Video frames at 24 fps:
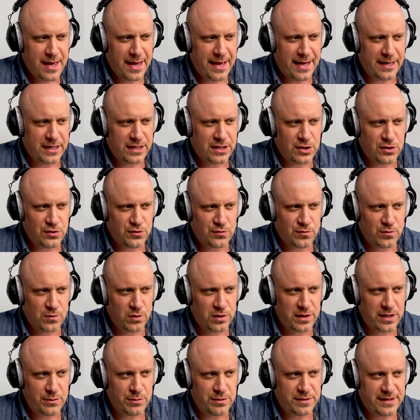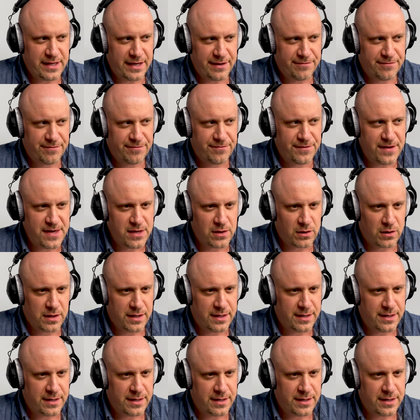and controlling what they feel,